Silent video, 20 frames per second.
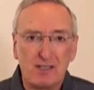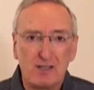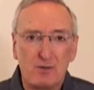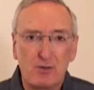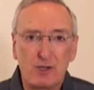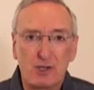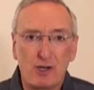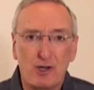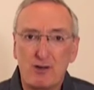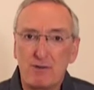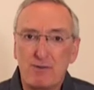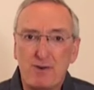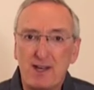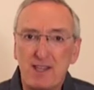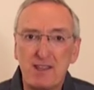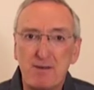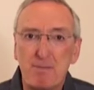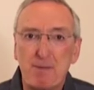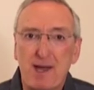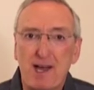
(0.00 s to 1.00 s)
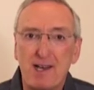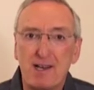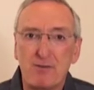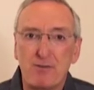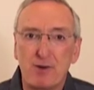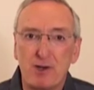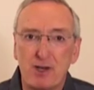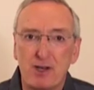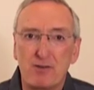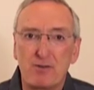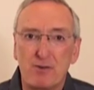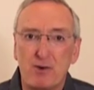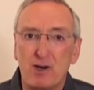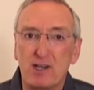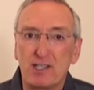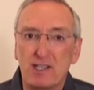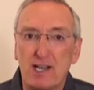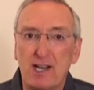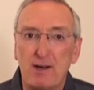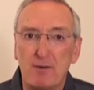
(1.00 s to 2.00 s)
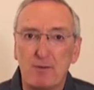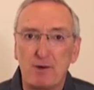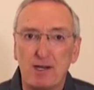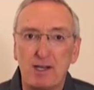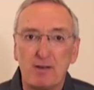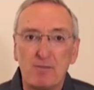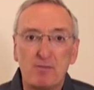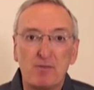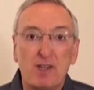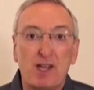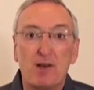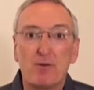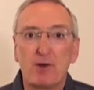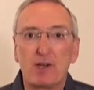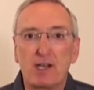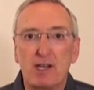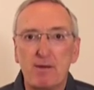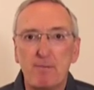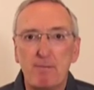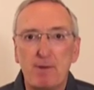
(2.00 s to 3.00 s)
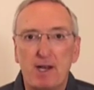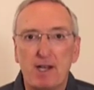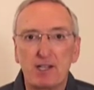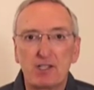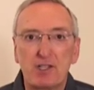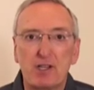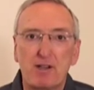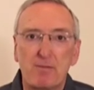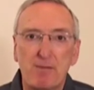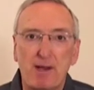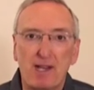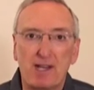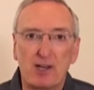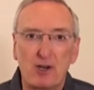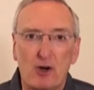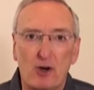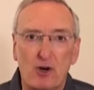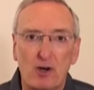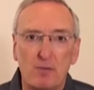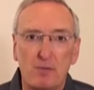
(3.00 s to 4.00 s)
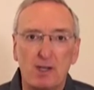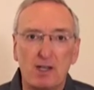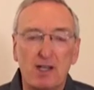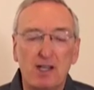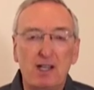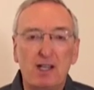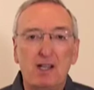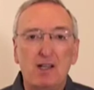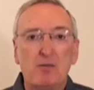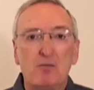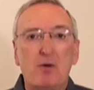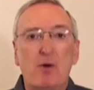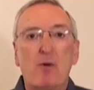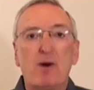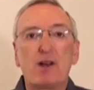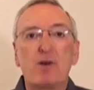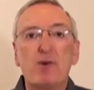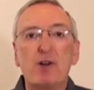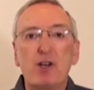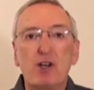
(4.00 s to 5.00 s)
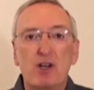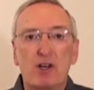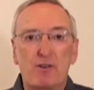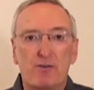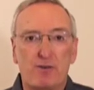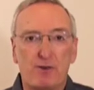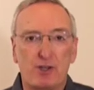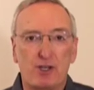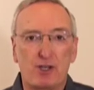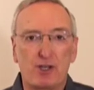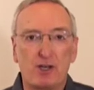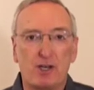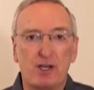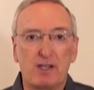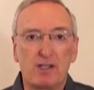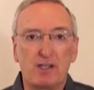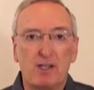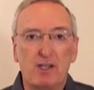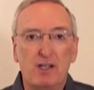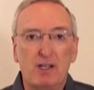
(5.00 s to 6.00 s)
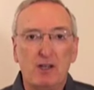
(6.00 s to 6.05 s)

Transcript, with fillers: We can all find the bad if we look for it, can't we? And we can embellish it and make it horrible. But why don't we look for the good?